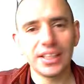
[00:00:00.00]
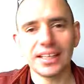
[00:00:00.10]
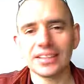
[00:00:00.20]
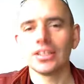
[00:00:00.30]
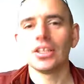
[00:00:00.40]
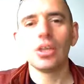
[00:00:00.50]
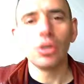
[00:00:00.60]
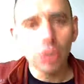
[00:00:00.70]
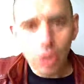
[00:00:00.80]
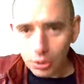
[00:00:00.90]
or they get
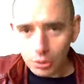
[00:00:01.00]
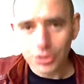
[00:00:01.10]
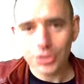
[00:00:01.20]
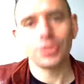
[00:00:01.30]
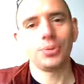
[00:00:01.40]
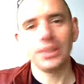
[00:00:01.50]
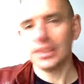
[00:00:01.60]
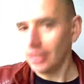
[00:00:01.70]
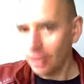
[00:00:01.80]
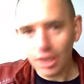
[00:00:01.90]
loads,
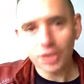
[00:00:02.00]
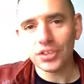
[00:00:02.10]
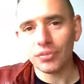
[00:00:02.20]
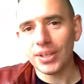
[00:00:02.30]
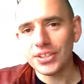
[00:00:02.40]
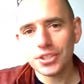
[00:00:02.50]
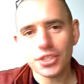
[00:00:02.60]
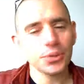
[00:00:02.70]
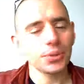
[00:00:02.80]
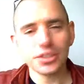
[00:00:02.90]
really, lots of
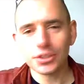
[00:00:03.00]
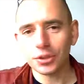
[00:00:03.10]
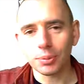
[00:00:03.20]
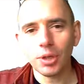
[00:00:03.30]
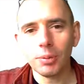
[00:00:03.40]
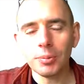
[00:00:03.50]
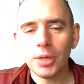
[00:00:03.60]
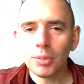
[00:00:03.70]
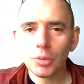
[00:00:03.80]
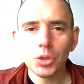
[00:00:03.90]
messages, so that's not a
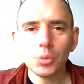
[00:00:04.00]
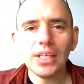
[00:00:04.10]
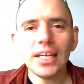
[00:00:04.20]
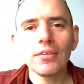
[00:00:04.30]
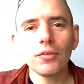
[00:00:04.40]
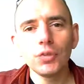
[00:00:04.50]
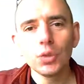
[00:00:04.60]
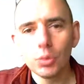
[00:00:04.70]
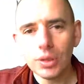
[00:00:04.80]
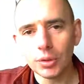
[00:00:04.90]
problem. But you will have a
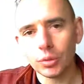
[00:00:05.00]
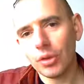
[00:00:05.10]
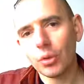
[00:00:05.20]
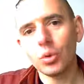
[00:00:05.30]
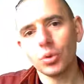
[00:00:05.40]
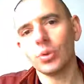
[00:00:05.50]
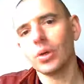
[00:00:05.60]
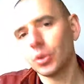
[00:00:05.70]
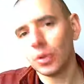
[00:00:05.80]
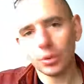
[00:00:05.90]
few women with who
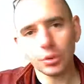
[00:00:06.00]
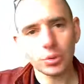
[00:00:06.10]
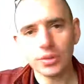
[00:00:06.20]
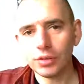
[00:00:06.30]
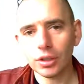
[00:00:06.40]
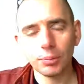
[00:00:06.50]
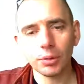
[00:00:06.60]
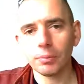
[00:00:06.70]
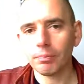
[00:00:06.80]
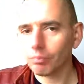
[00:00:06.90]
you, you are going to
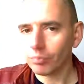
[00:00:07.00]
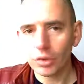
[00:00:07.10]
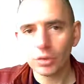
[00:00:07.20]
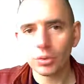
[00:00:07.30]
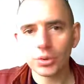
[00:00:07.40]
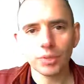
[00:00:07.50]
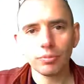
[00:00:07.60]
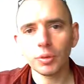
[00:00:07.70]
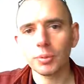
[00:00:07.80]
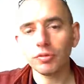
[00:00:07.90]
develop, um, you know,
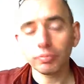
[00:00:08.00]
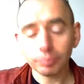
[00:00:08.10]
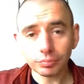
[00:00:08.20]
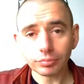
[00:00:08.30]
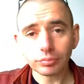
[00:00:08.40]
some form of